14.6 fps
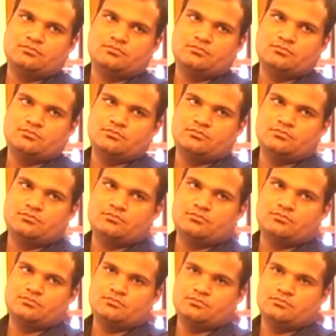
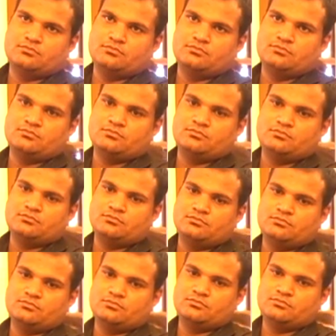
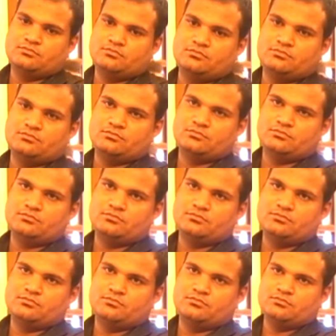
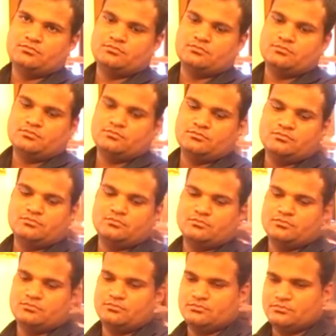
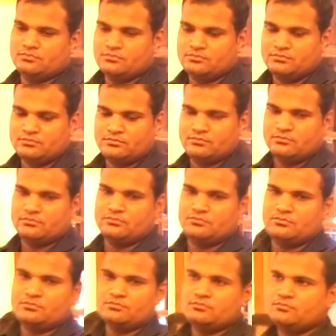
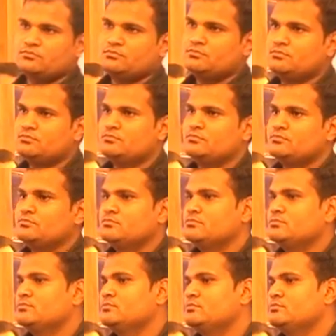
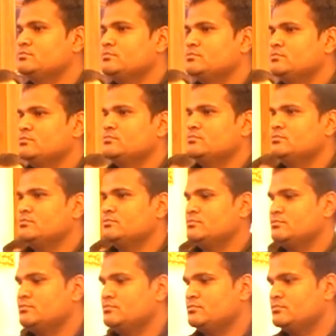
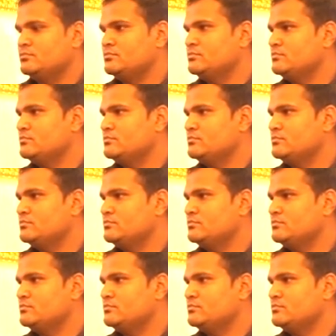No words are spoken by the person on screen.